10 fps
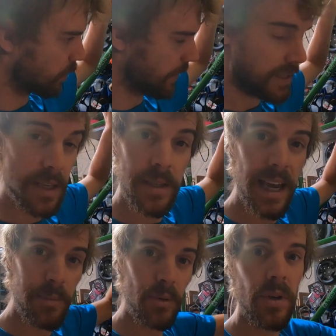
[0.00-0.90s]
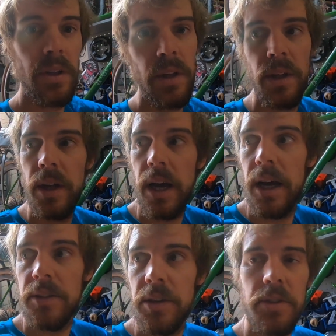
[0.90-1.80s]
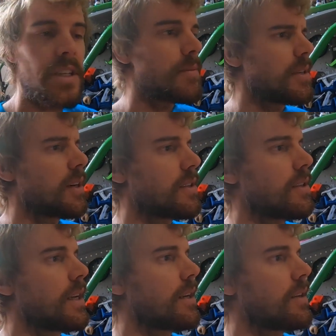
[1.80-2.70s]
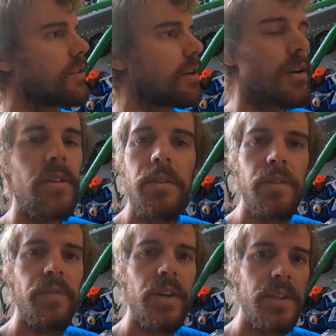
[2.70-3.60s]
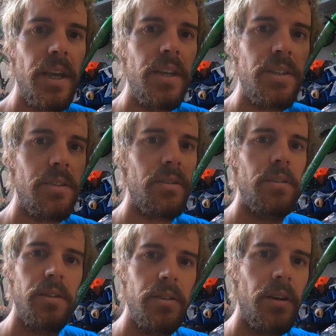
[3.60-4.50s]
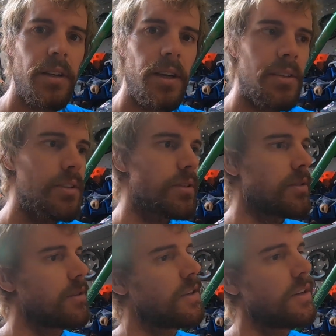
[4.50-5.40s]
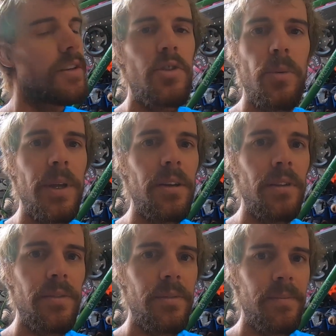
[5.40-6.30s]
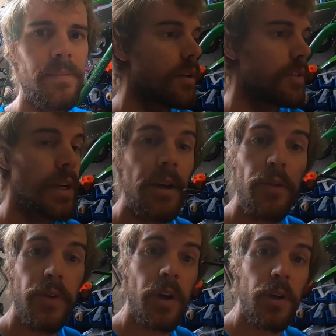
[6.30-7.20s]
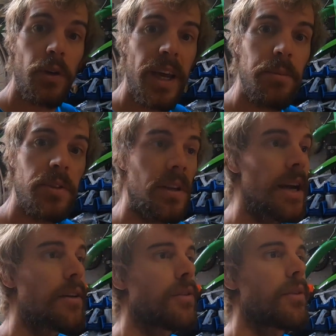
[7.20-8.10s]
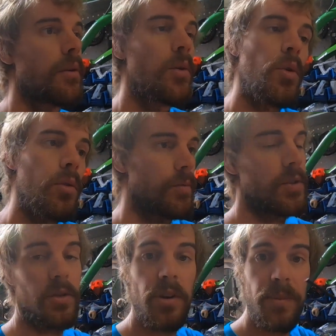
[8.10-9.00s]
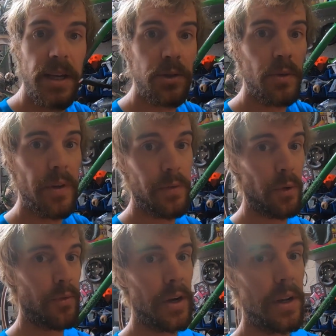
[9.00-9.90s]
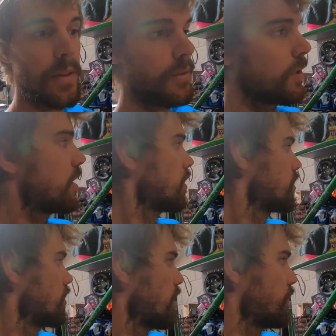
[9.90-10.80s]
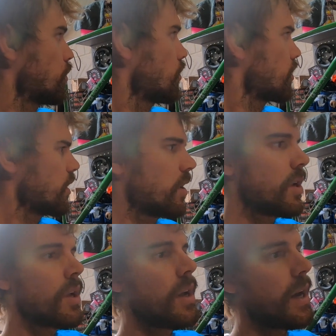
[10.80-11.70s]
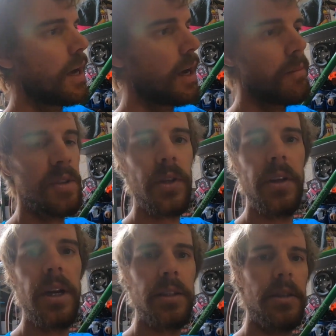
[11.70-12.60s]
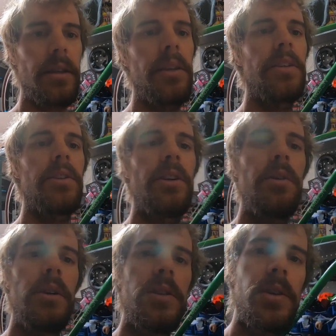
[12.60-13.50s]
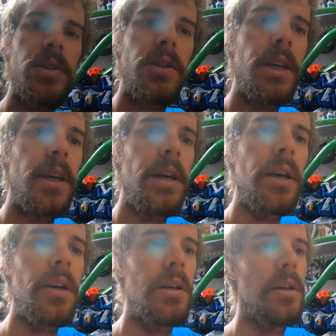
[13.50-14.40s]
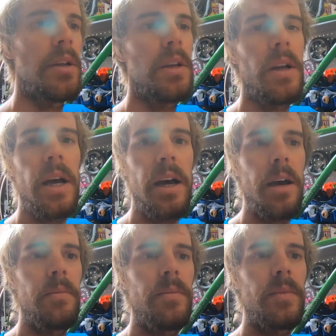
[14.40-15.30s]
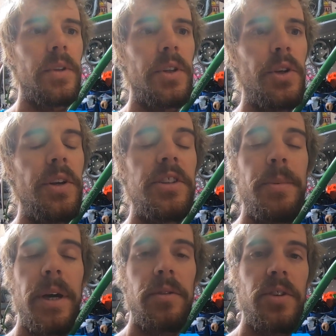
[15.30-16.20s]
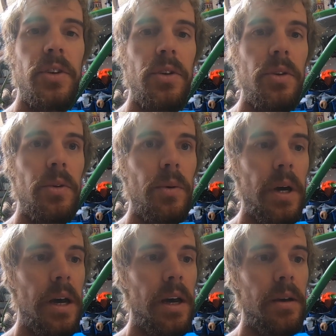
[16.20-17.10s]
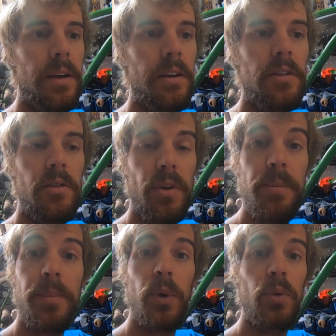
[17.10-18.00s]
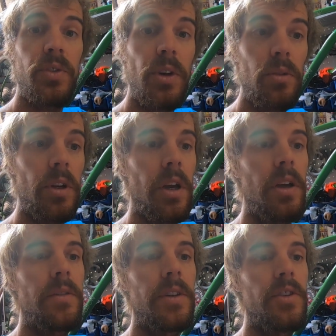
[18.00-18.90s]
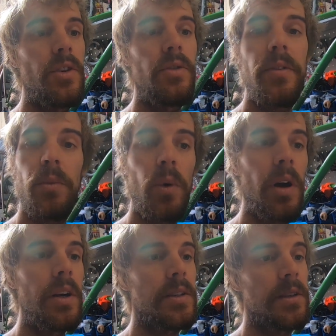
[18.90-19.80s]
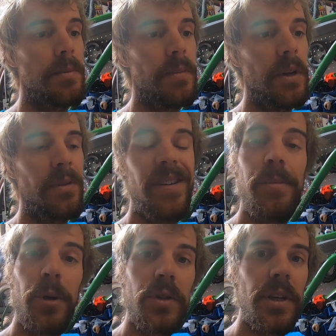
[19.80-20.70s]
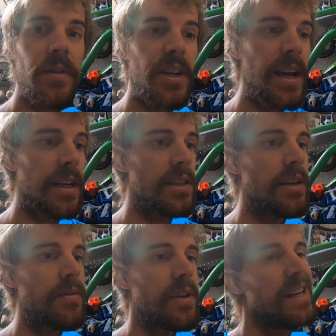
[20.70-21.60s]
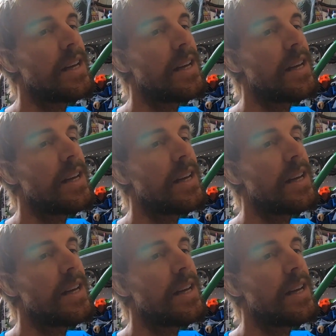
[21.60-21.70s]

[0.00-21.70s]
a lot of excess cable, so it just keeps it nice and neat. So first stage, side cutters, chop the end off. So now you've cut your cable to length, or just trim the ends off if you're threading it through a fork. So the next thing to do, as you can see here, you need to be able to crimp or solder the two different wires. There's a positive and a negative.